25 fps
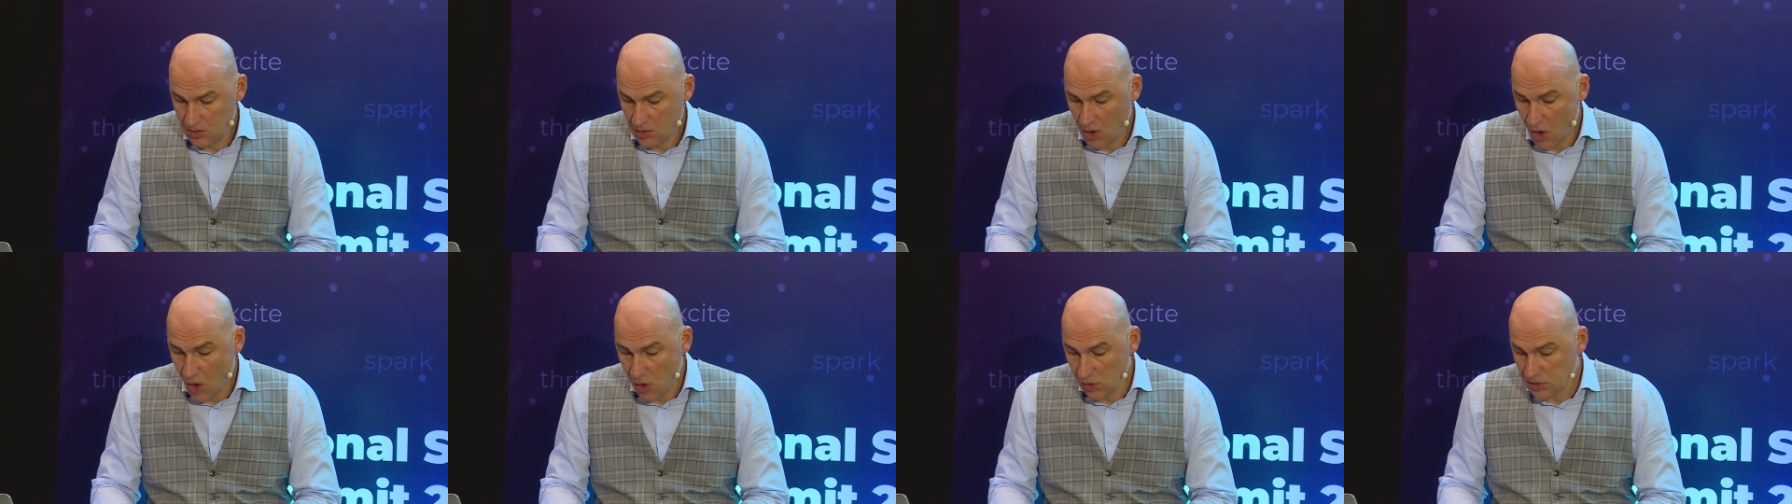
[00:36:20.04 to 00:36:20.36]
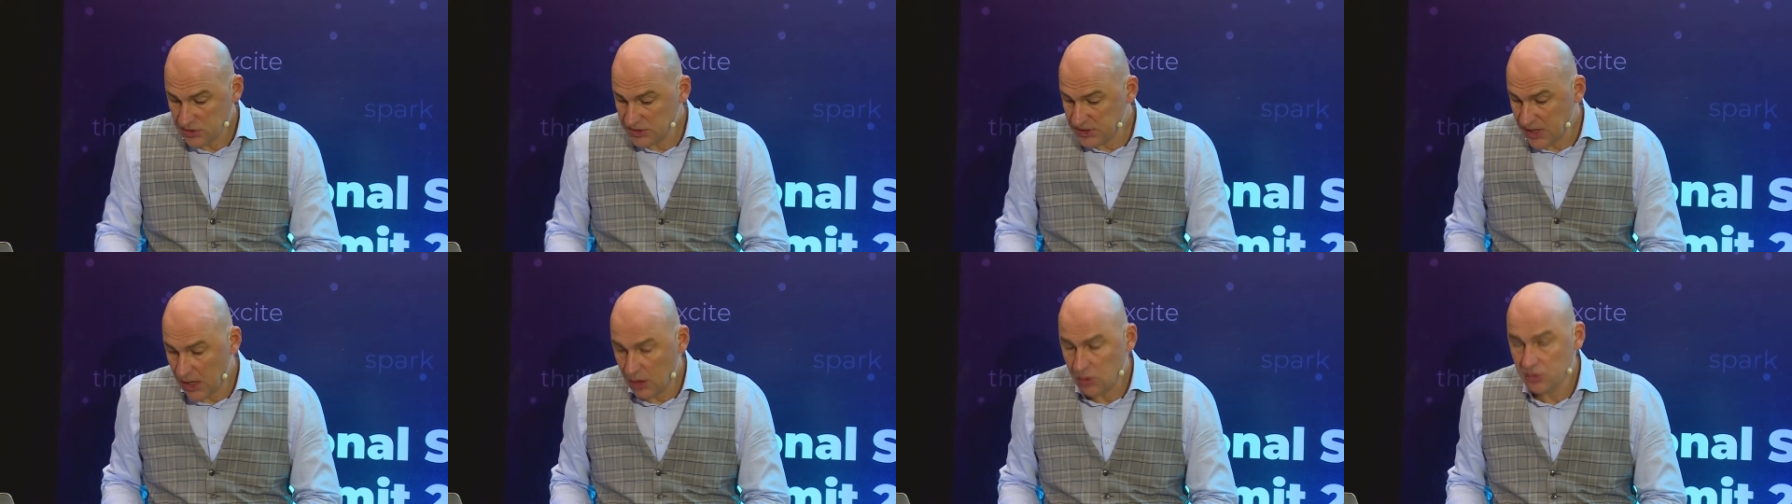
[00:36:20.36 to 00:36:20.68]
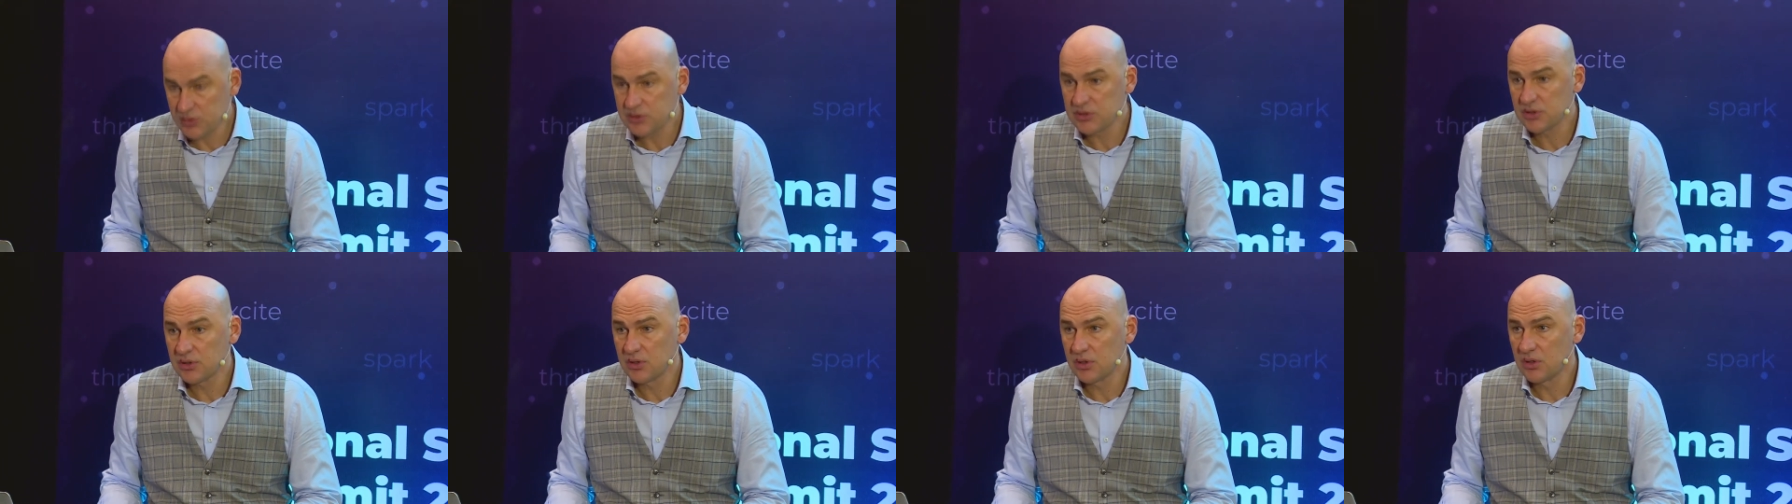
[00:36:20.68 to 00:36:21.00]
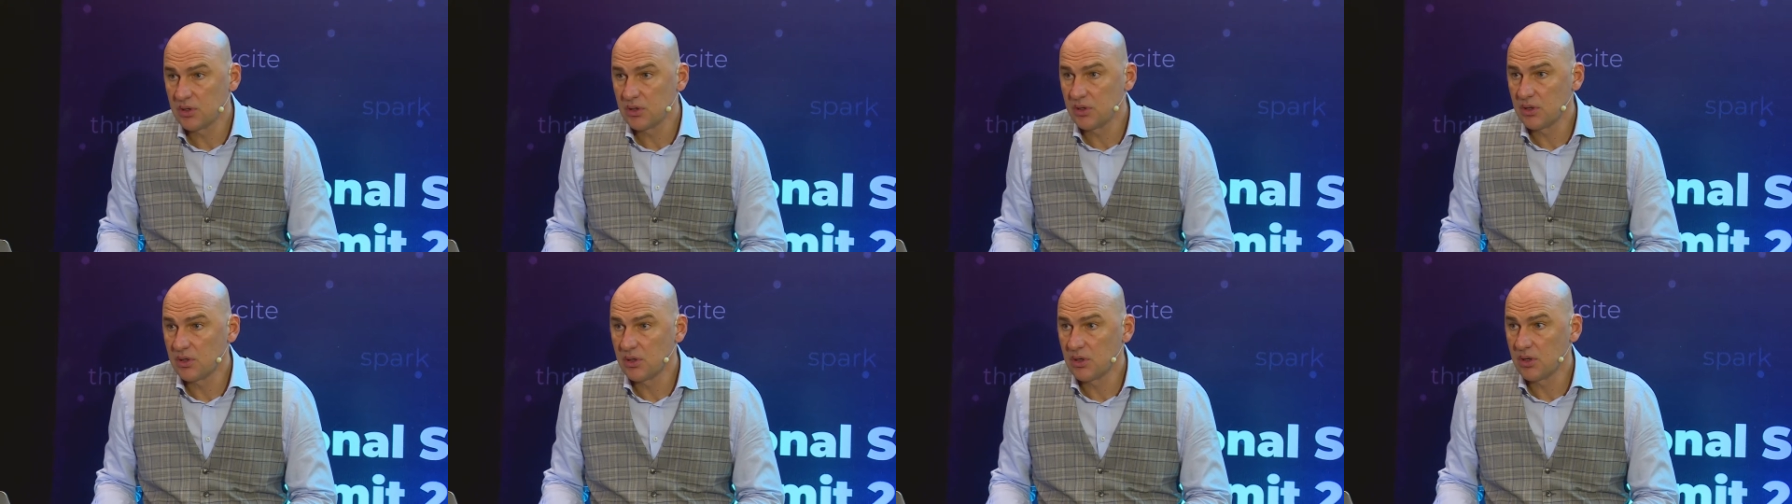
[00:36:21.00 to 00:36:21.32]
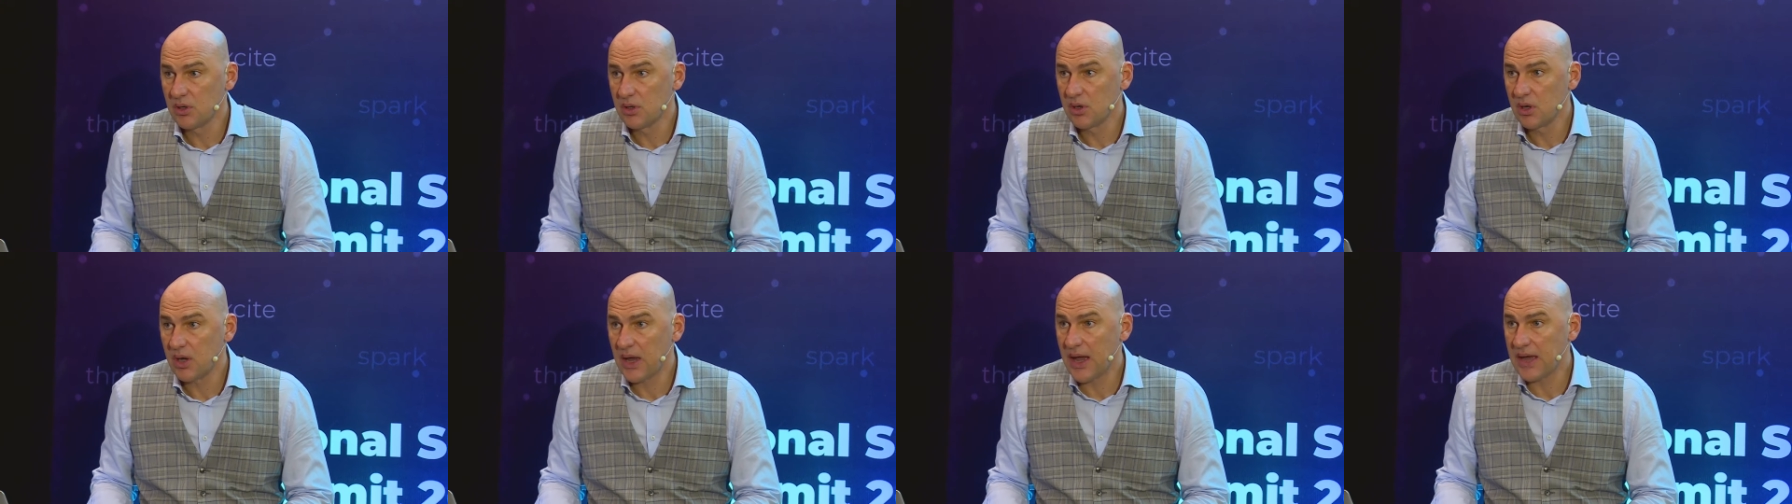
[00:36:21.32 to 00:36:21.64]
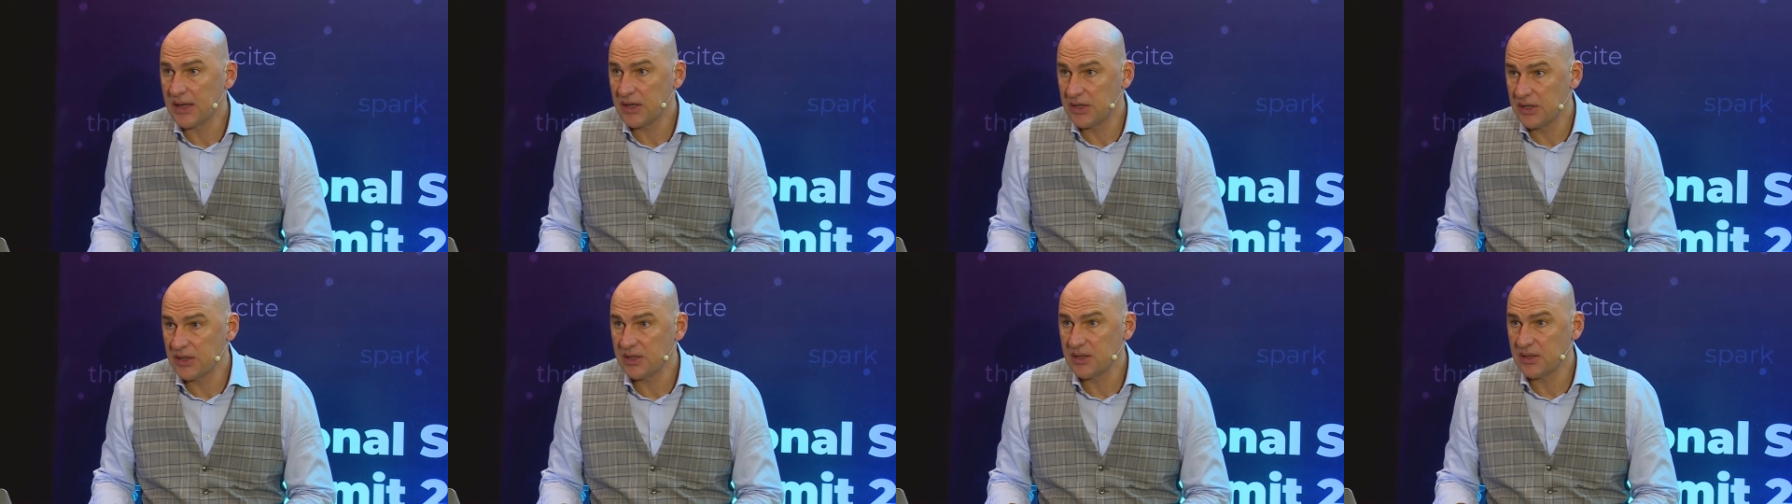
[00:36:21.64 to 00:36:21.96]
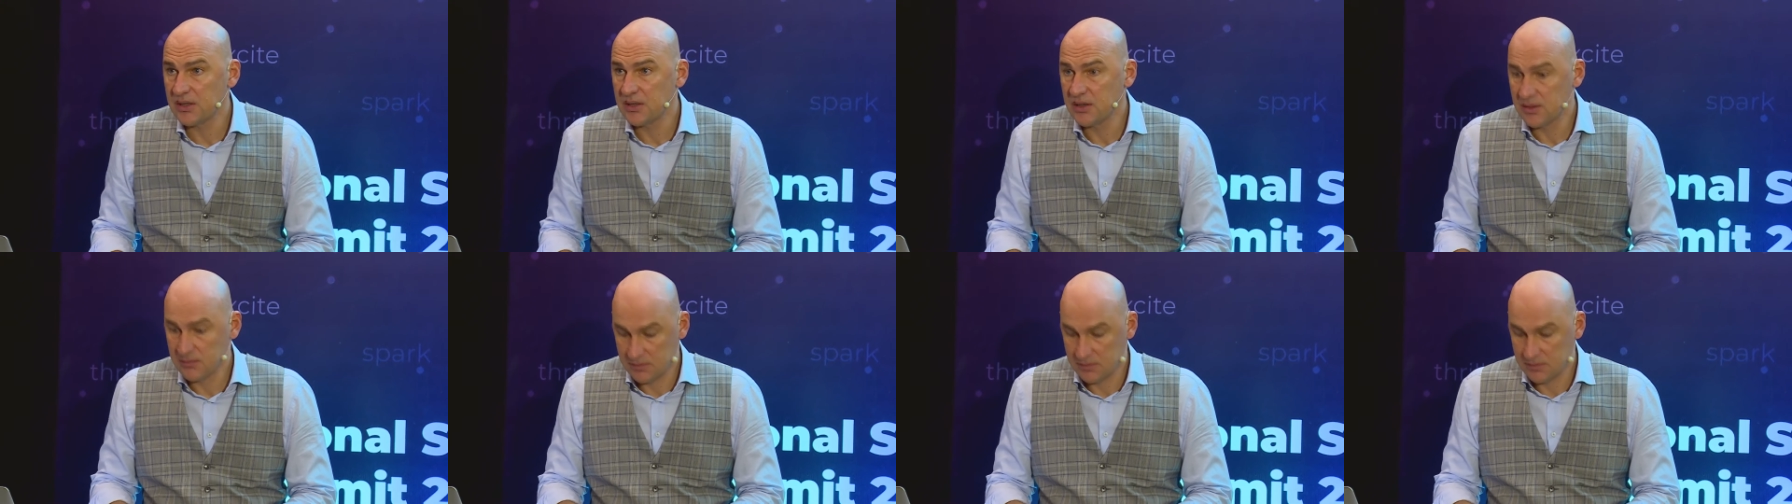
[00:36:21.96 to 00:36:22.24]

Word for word: All sounds are here.